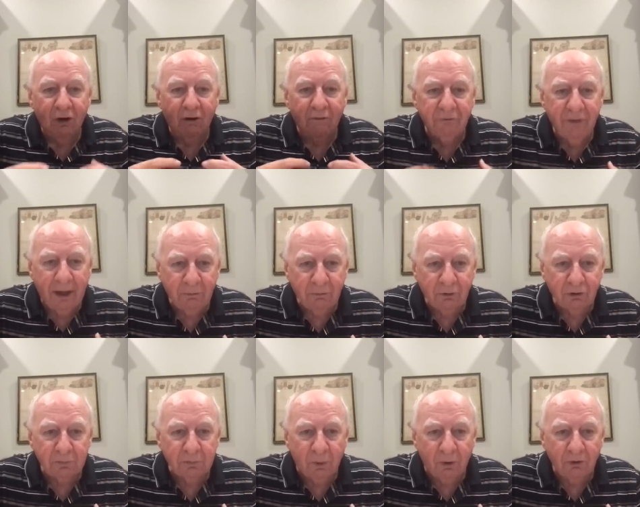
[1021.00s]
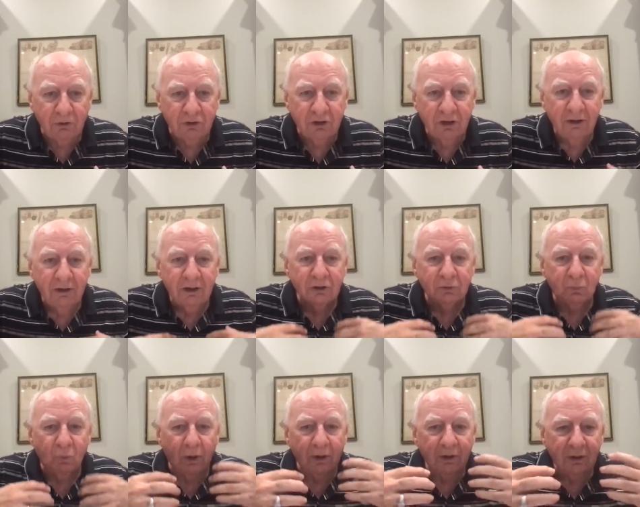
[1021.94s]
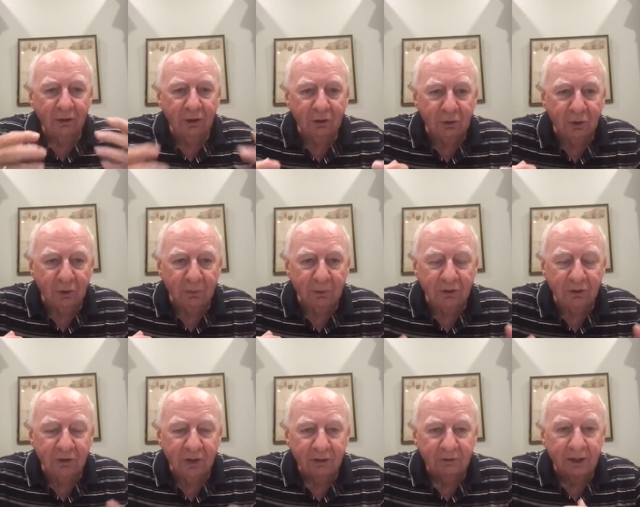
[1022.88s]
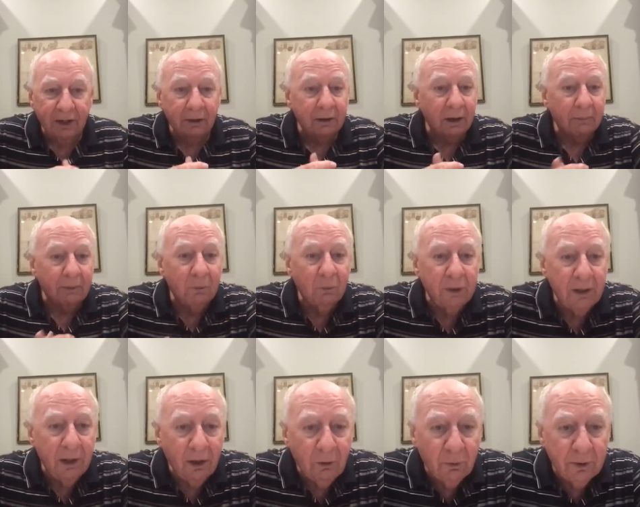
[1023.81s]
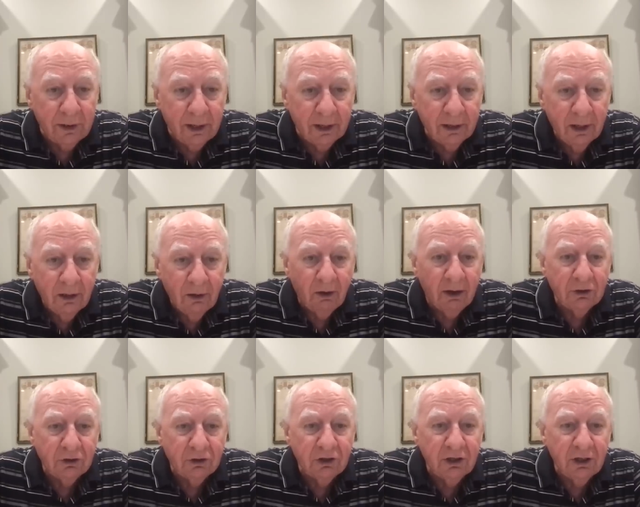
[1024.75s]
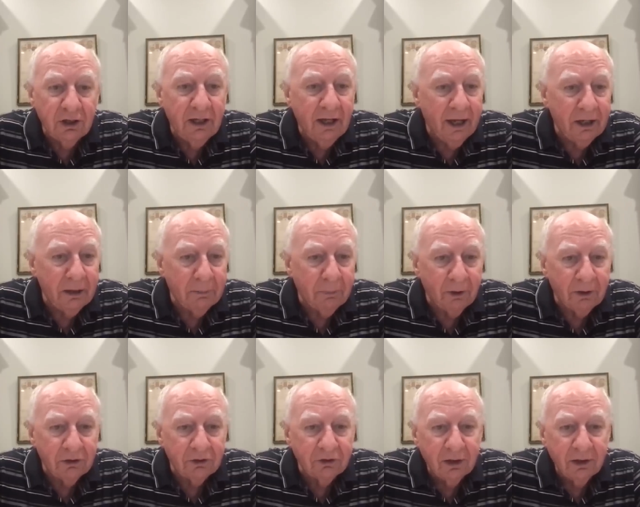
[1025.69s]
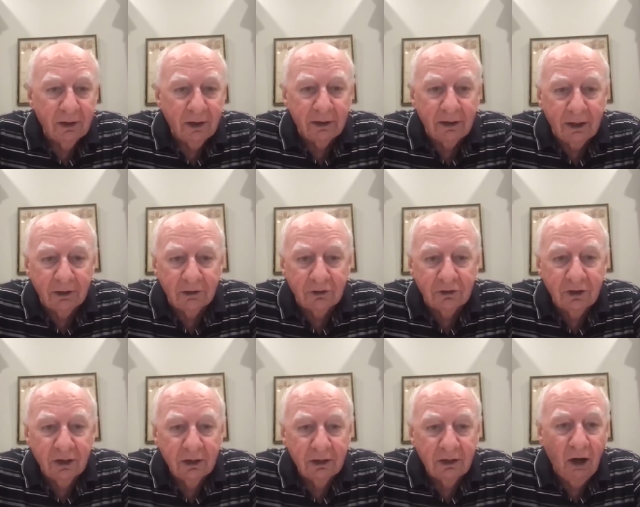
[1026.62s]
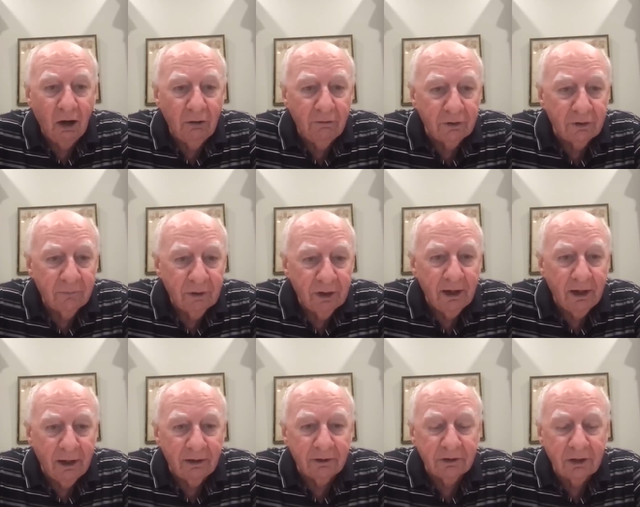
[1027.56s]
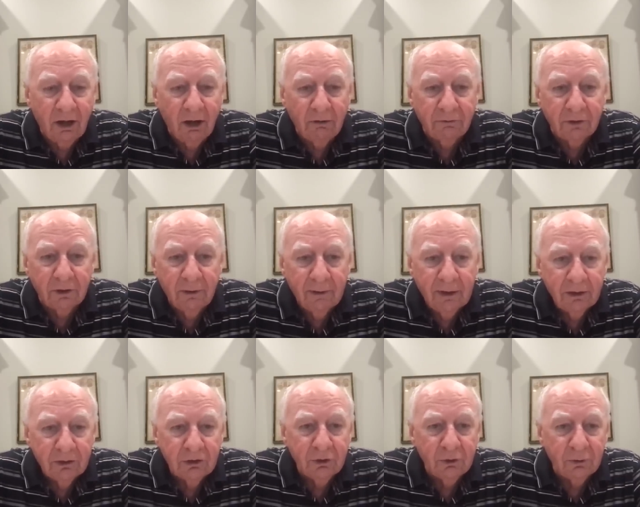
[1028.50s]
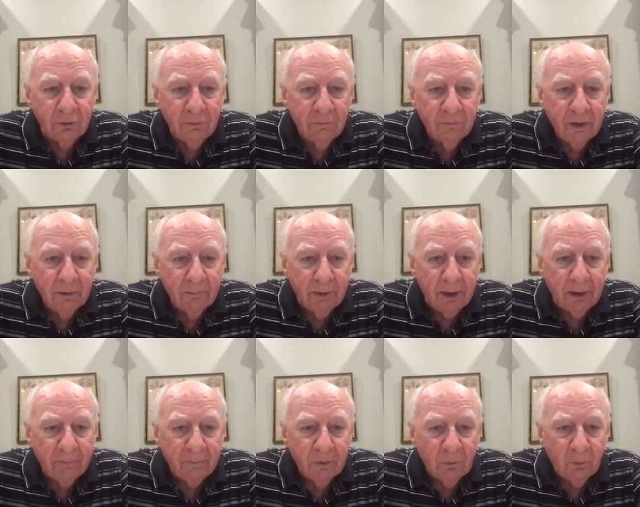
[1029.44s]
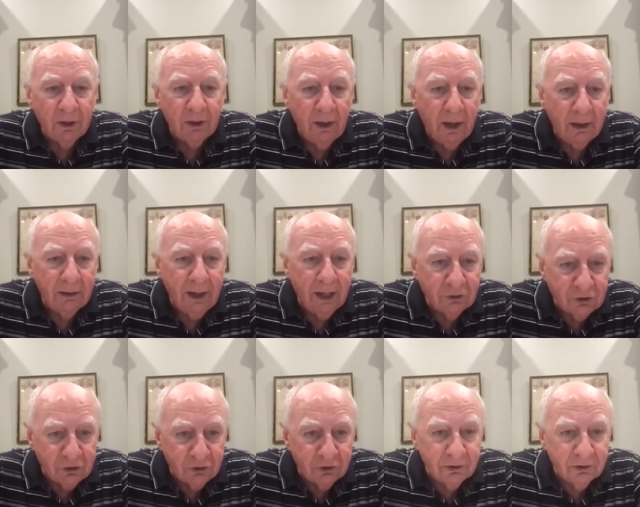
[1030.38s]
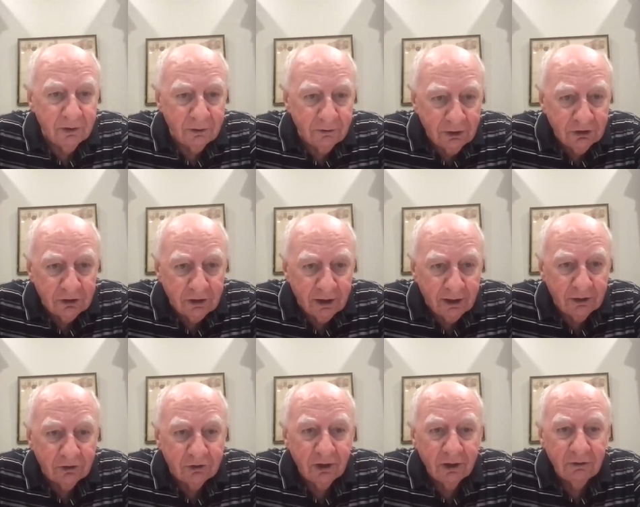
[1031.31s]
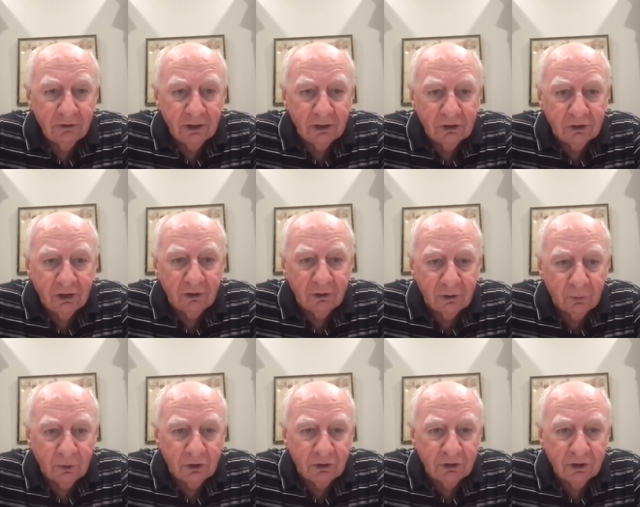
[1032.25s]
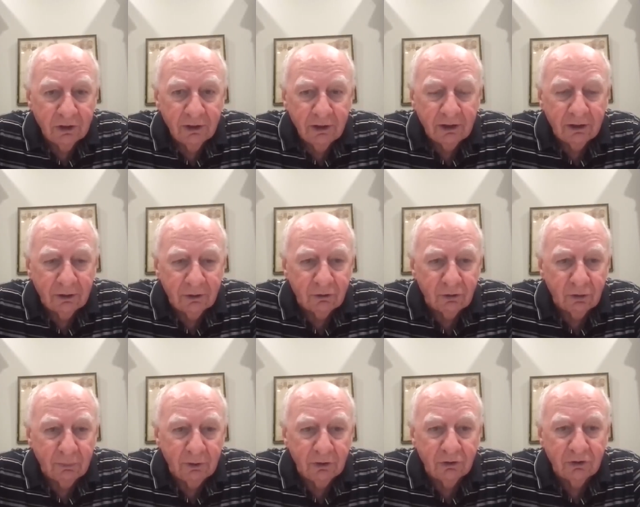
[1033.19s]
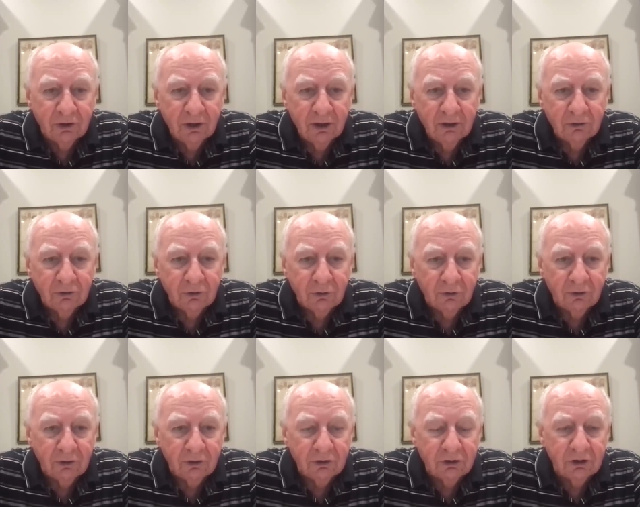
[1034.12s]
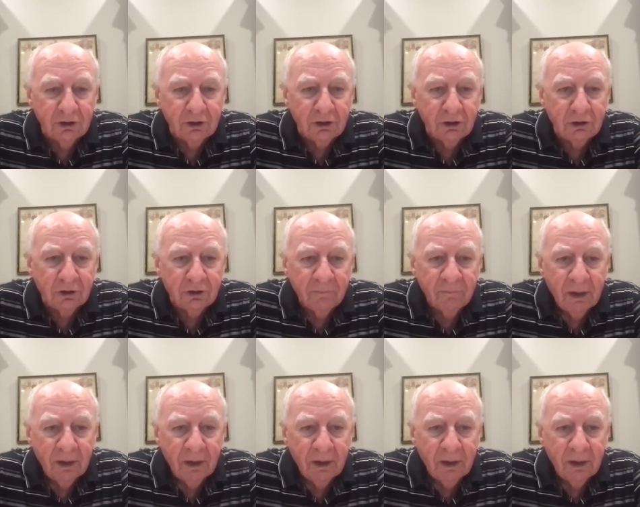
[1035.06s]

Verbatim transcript: of that response is what determines the outcome. And we know we get IgE antibodies against COVID, inhaled COVID too. But we're uncertain at this stage the extent to which it contributes to the disease.